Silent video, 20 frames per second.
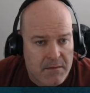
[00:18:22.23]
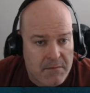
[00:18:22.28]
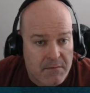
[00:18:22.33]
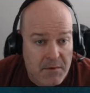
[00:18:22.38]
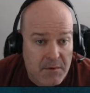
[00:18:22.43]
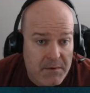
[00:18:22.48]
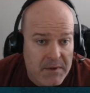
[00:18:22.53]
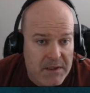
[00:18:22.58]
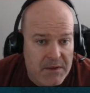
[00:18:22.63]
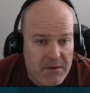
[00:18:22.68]

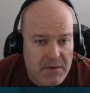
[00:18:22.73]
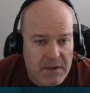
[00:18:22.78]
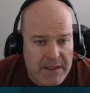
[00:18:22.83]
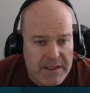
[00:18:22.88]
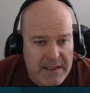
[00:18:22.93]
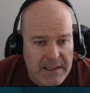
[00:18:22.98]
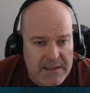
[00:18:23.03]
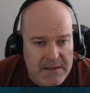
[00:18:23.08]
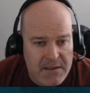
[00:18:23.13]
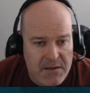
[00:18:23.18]
Well, we could do it
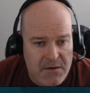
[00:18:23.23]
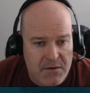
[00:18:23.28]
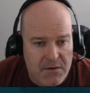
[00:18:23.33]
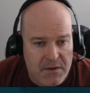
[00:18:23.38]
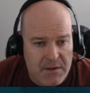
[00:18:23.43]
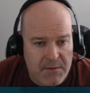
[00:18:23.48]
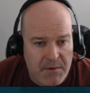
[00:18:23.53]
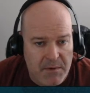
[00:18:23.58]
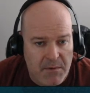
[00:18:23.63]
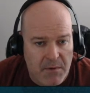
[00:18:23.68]
like that too,
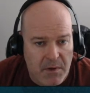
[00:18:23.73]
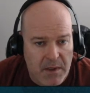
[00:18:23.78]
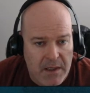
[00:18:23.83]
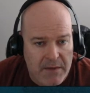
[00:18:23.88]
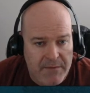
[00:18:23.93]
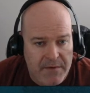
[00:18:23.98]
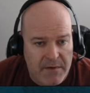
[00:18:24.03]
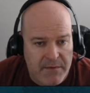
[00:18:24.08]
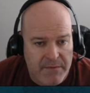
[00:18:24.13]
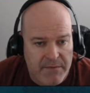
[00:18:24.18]
and then we won't
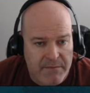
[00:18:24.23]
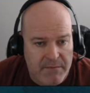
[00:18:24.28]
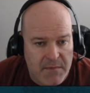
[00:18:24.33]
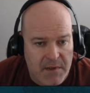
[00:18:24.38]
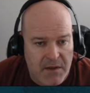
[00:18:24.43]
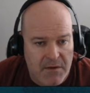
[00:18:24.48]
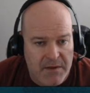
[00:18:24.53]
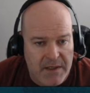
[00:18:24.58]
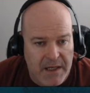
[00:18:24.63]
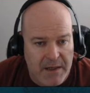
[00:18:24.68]
have to.
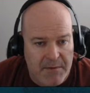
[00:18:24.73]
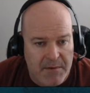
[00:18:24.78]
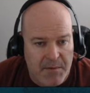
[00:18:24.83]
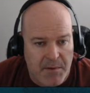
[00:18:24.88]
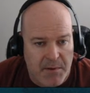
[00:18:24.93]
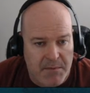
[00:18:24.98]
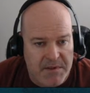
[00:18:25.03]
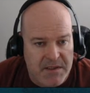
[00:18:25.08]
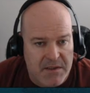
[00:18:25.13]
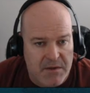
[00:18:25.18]
Oh yeah, we
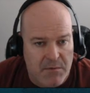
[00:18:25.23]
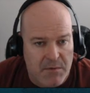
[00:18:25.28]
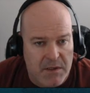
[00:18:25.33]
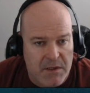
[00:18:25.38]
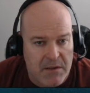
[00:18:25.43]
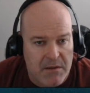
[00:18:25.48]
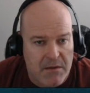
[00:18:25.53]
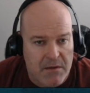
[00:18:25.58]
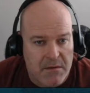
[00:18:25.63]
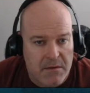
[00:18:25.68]
probably still
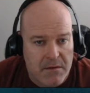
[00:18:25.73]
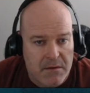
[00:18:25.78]
will.